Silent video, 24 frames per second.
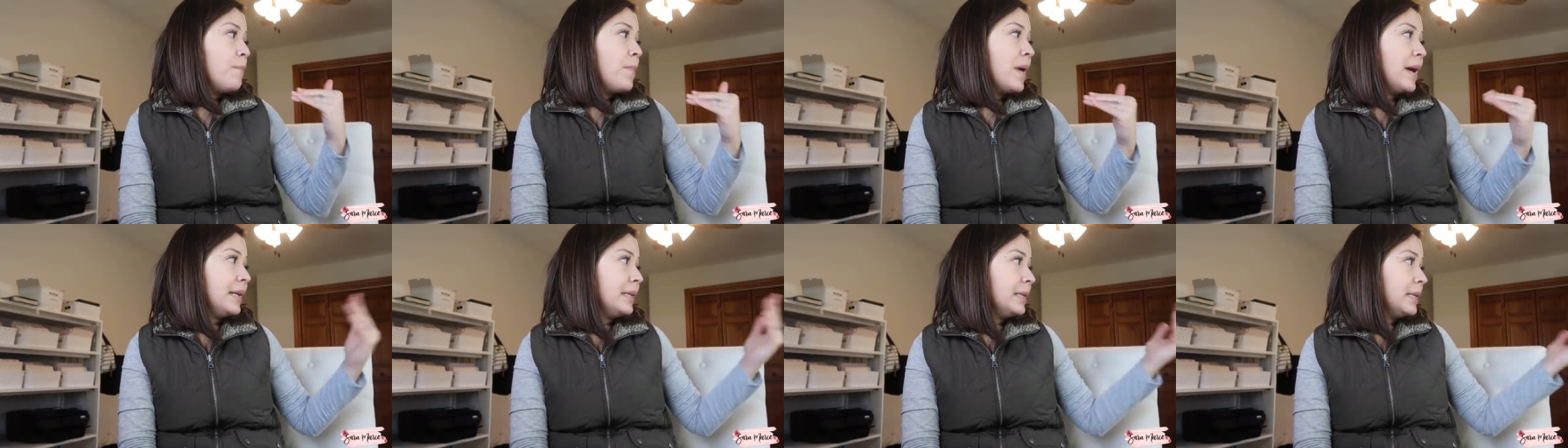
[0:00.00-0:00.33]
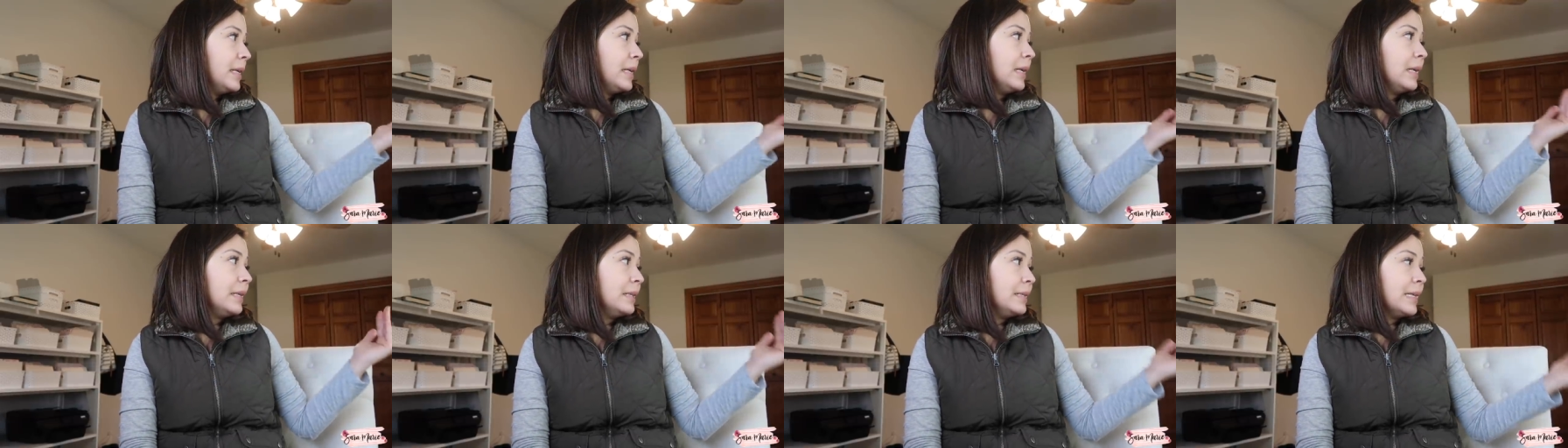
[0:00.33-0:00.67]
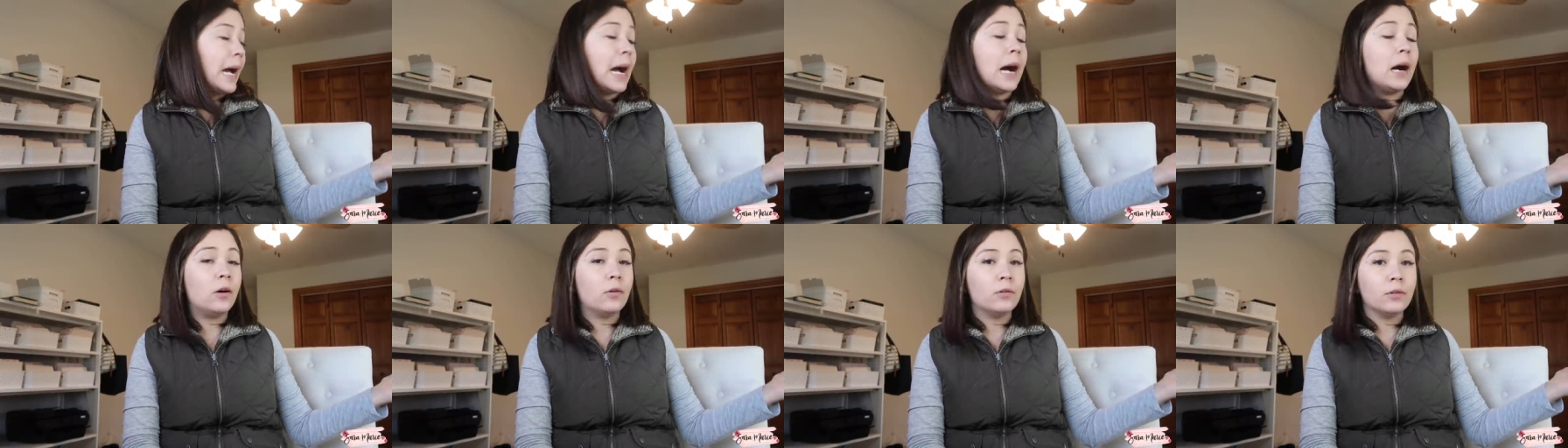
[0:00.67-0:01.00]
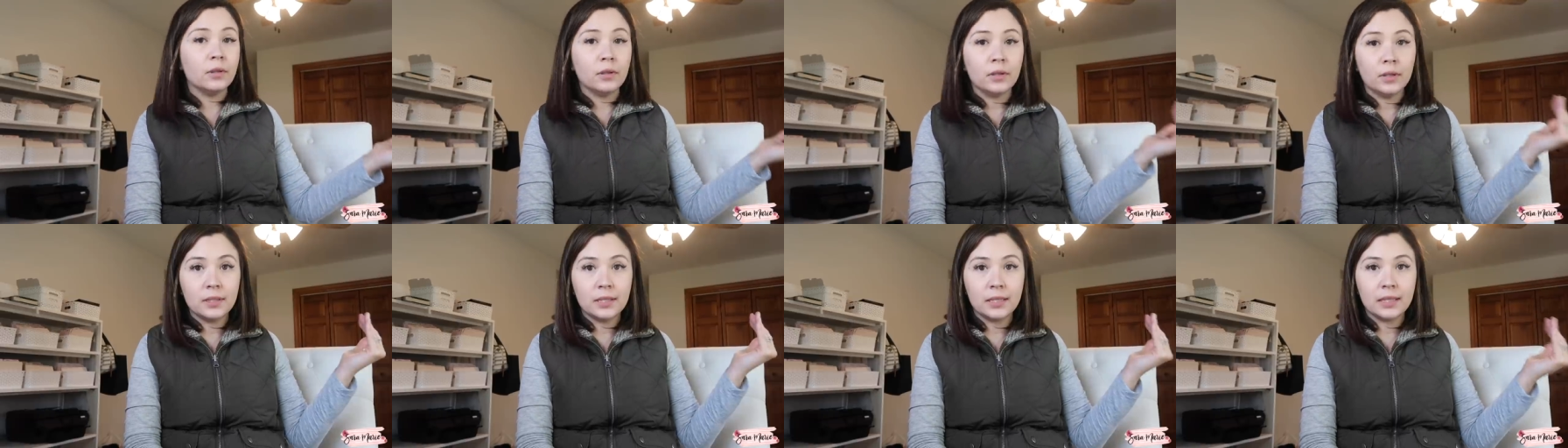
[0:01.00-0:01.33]
bending
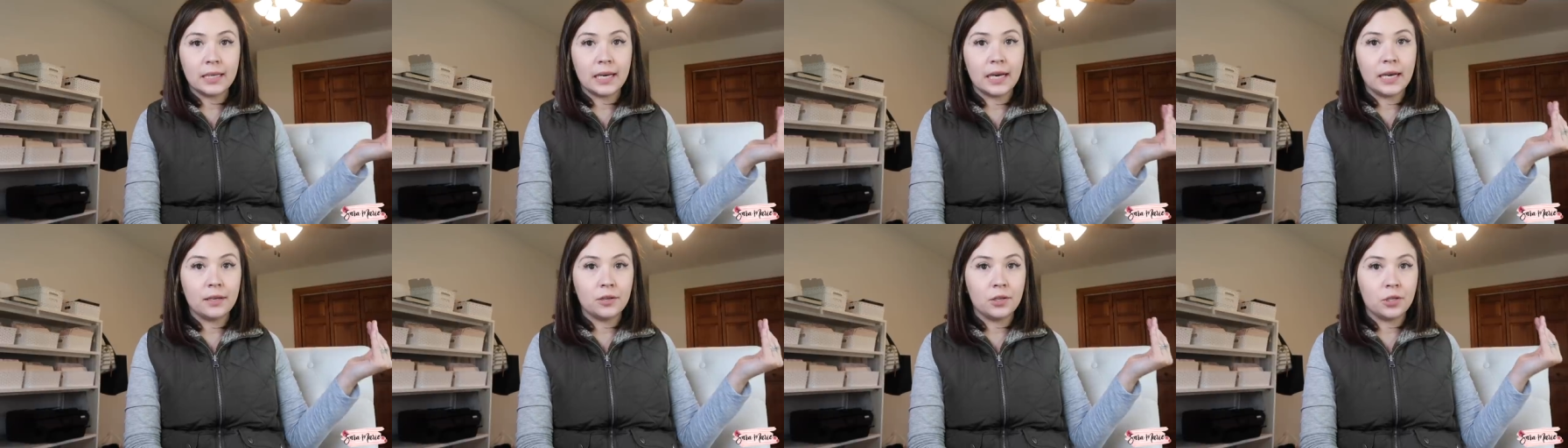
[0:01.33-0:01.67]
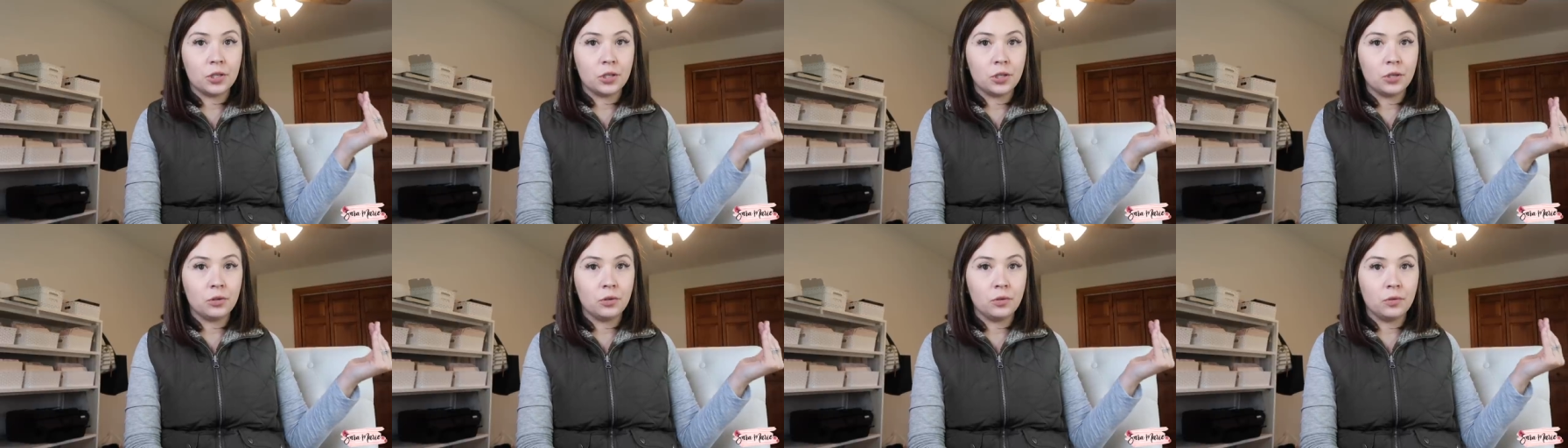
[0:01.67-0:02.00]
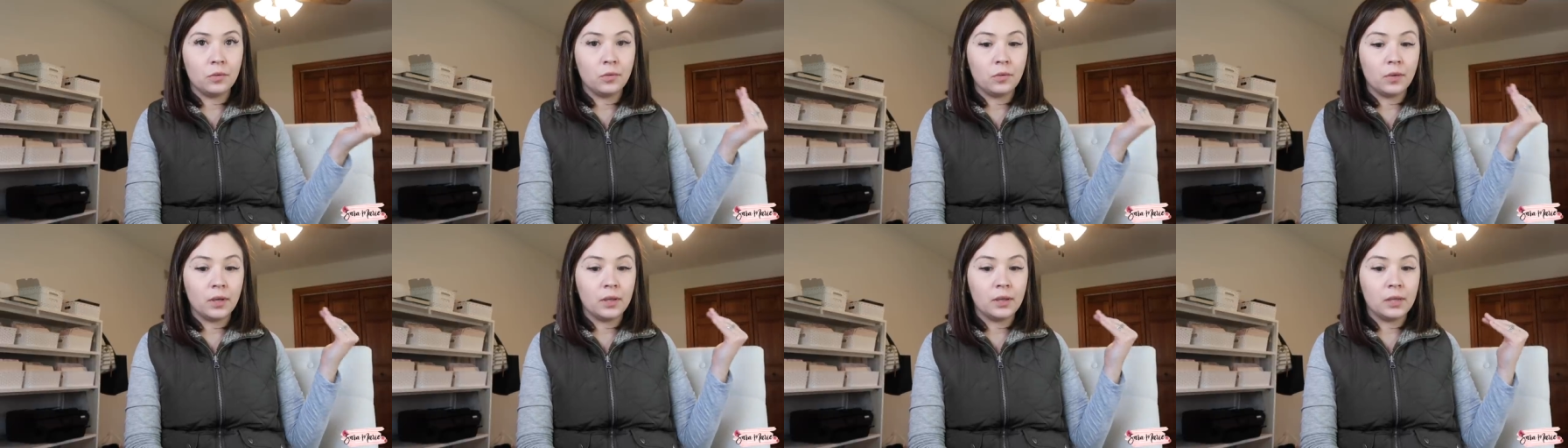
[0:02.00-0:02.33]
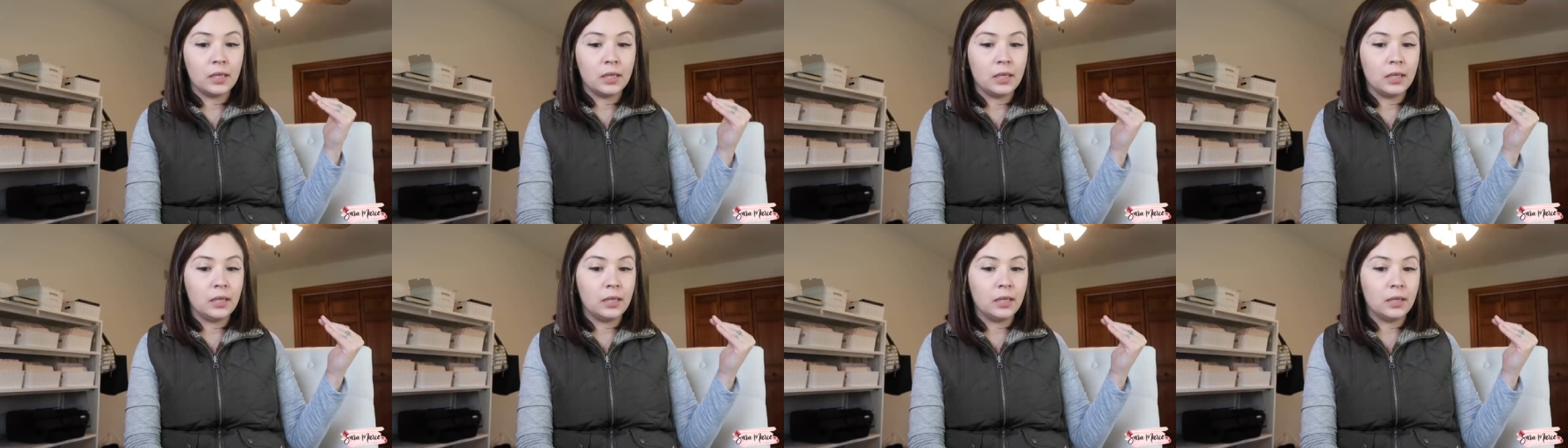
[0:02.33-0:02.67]
down to get to
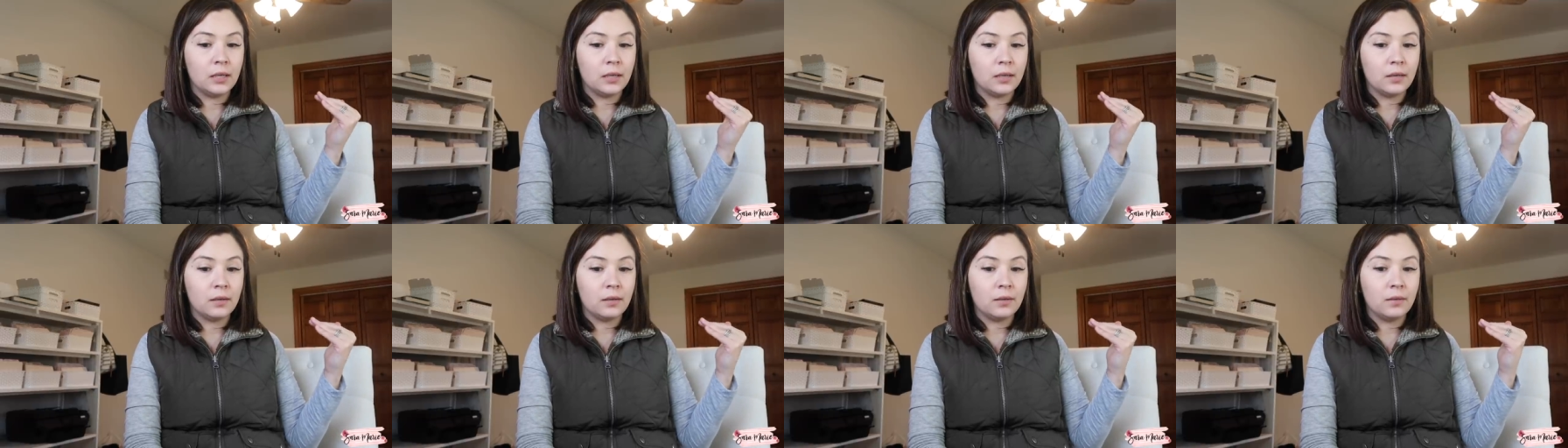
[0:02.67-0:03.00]
the